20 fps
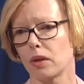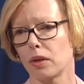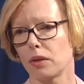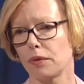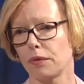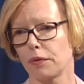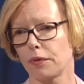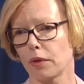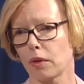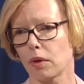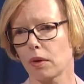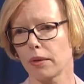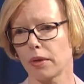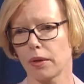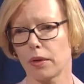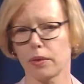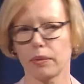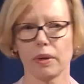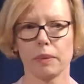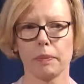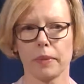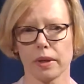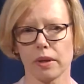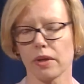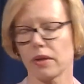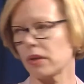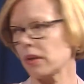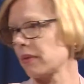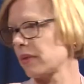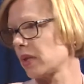for the three
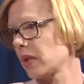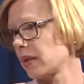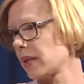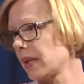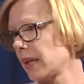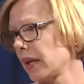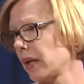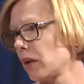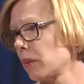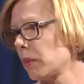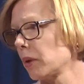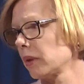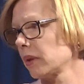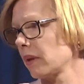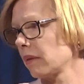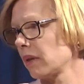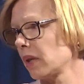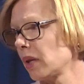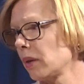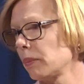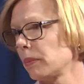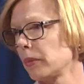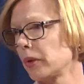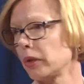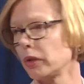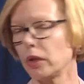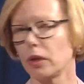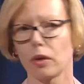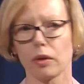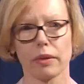pillars of sustainable development,
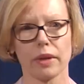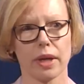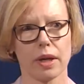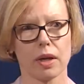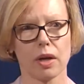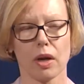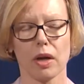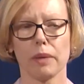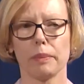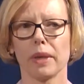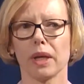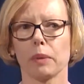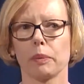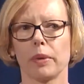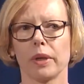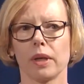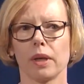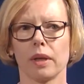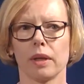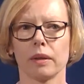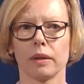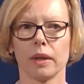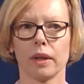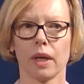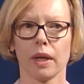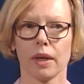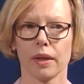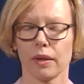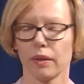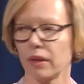the economic pillar,
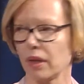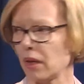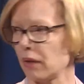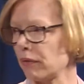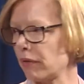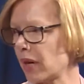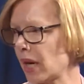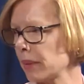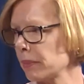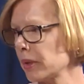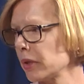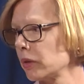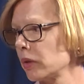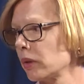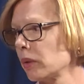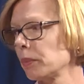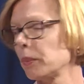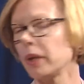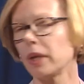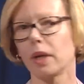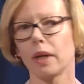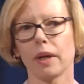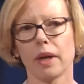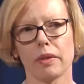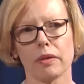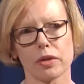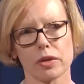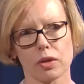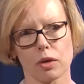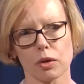the environmental pillar, and
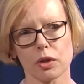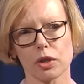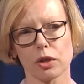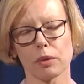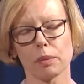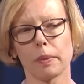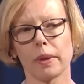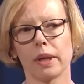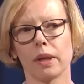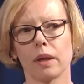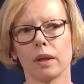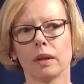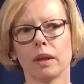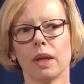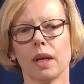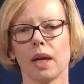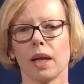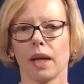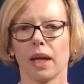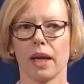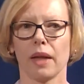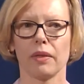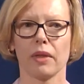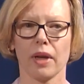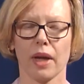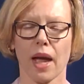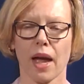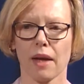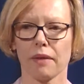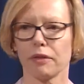the social pillar. And they
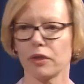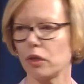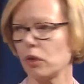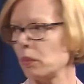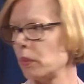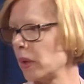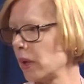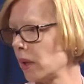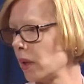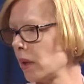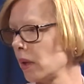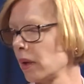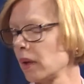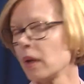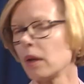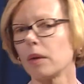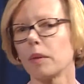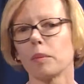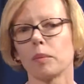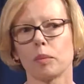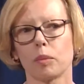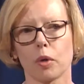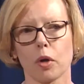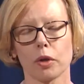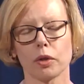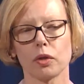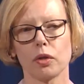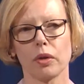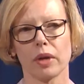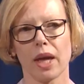have to be
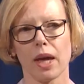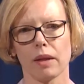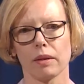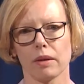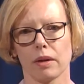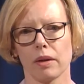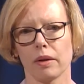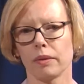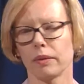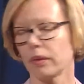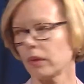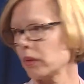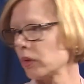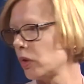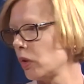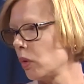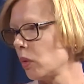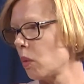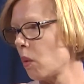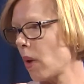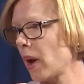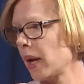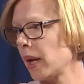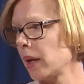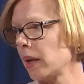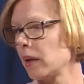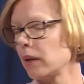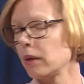brought together to weigh,